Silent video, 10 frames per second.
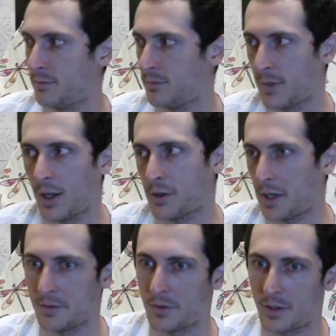They all
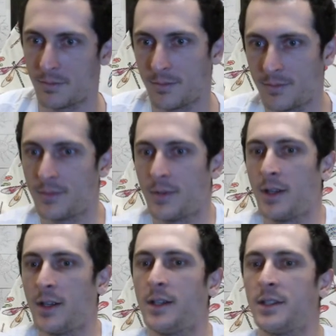kind of are.
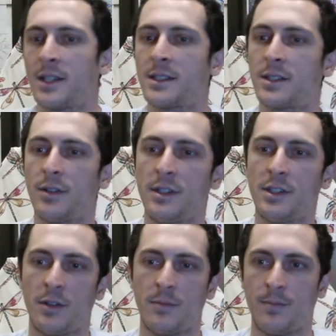
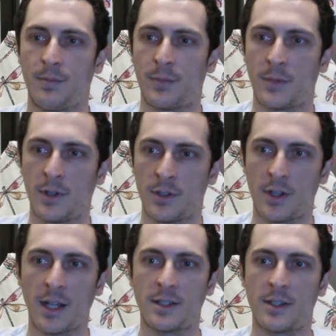632. So
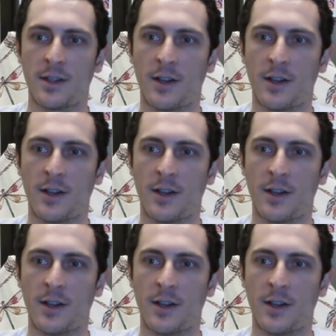that's,